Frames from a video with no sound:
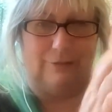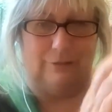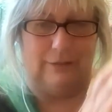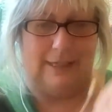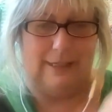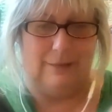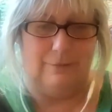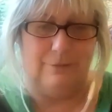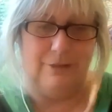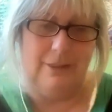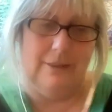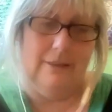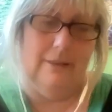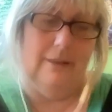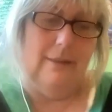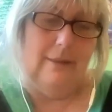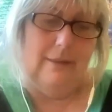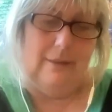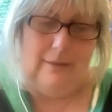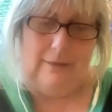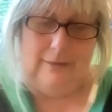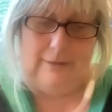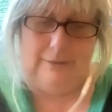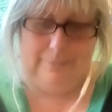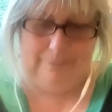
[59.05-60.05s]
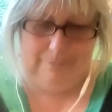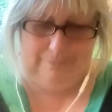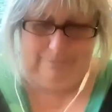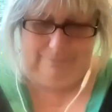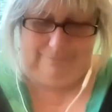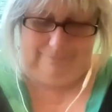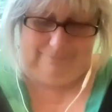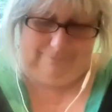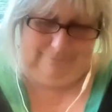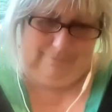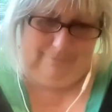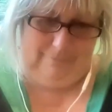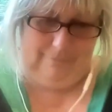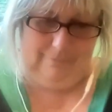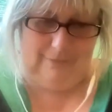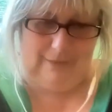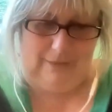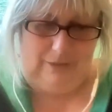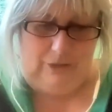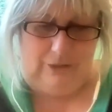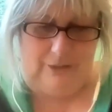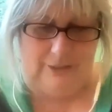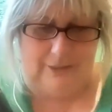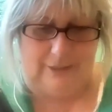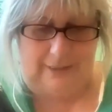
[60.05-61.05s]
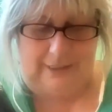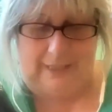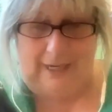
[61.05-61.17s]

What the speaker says: around. Just